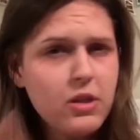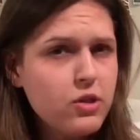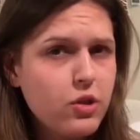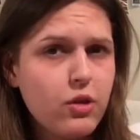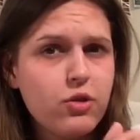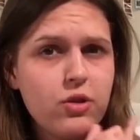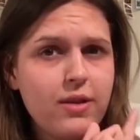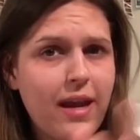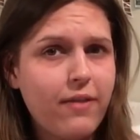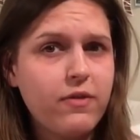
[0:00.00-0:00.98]
so you should
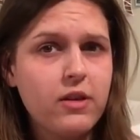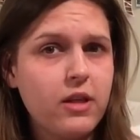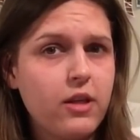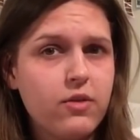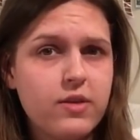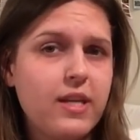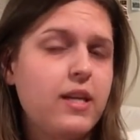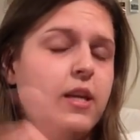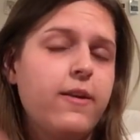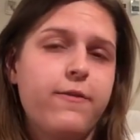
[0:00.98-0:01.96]
definitely use
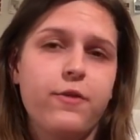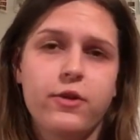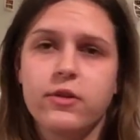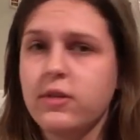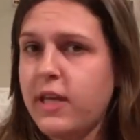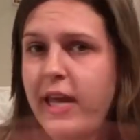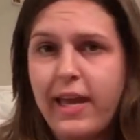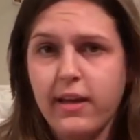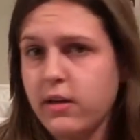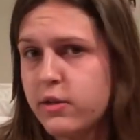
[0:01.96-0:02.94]
it if you
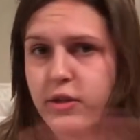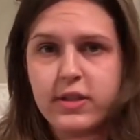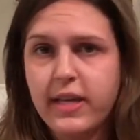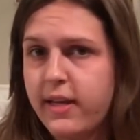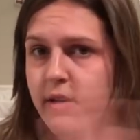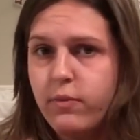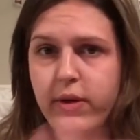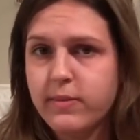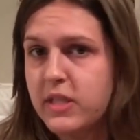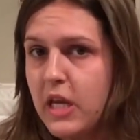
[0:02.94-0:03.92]
can't understand what
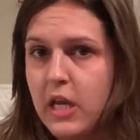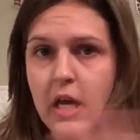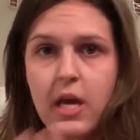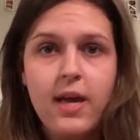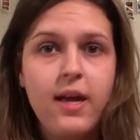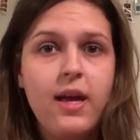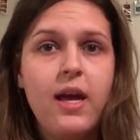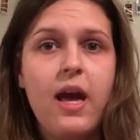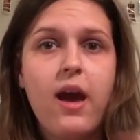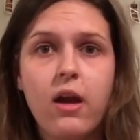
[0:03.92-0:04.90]
I'm saying
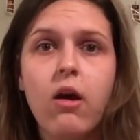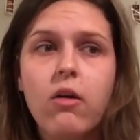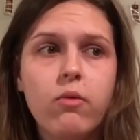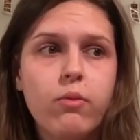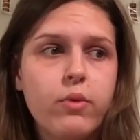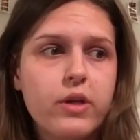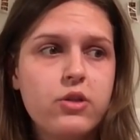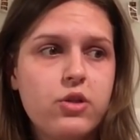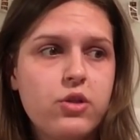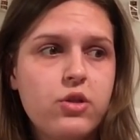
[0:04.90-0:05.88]
at all,
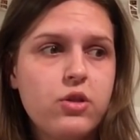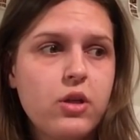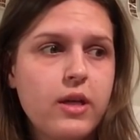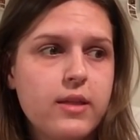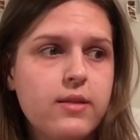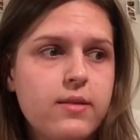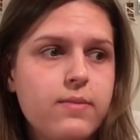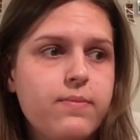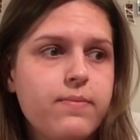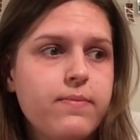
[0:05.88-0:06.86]
which is
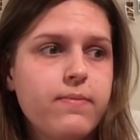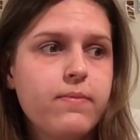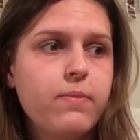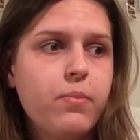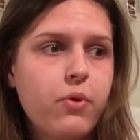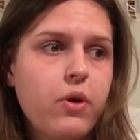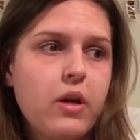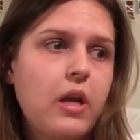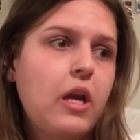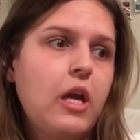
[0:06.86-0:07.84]

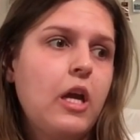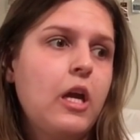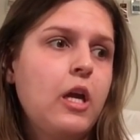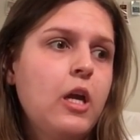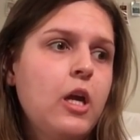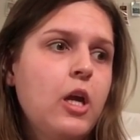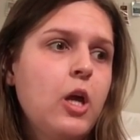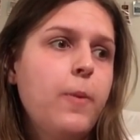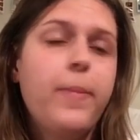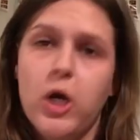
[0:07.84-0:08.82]
pretty
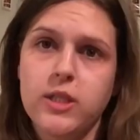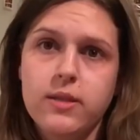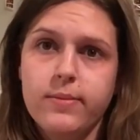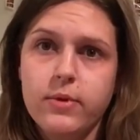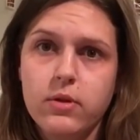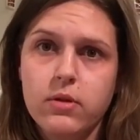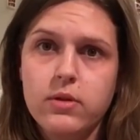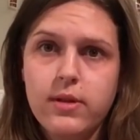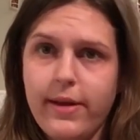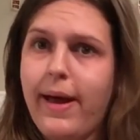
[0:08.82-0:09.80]
possible
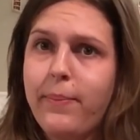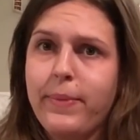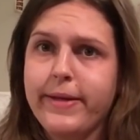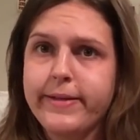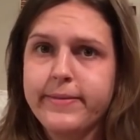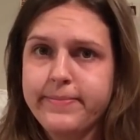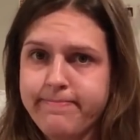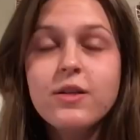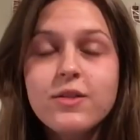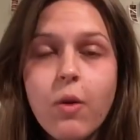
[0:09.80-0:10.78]
to happen.
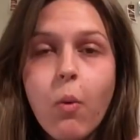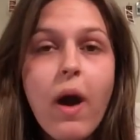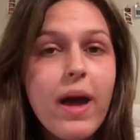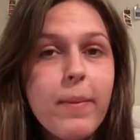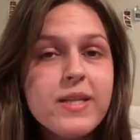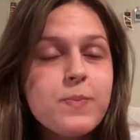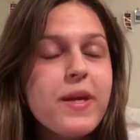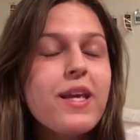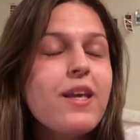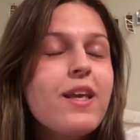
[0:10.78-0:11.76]
So why am I
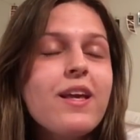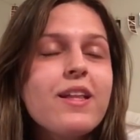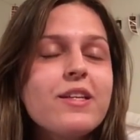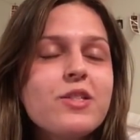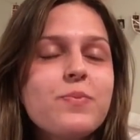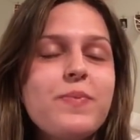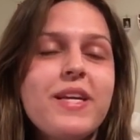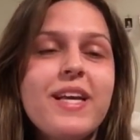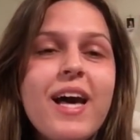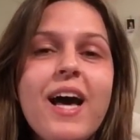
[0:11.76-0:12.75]
speaking English?
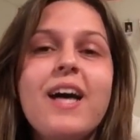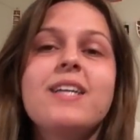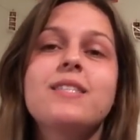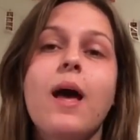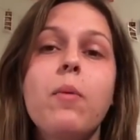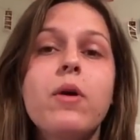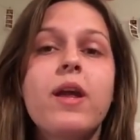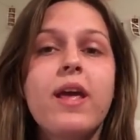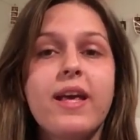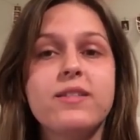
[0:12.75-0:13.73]
Because I'm
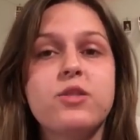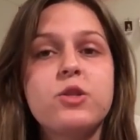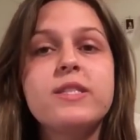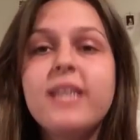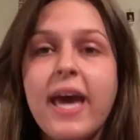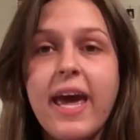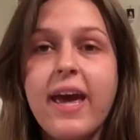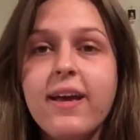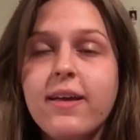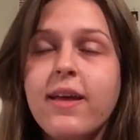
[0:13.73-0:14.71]
gonna answer the
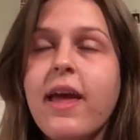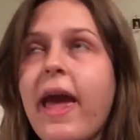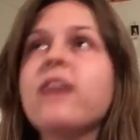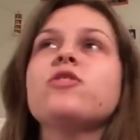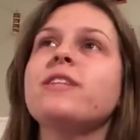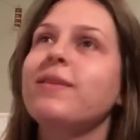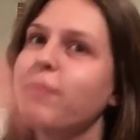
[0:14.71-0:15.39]
tag, actually the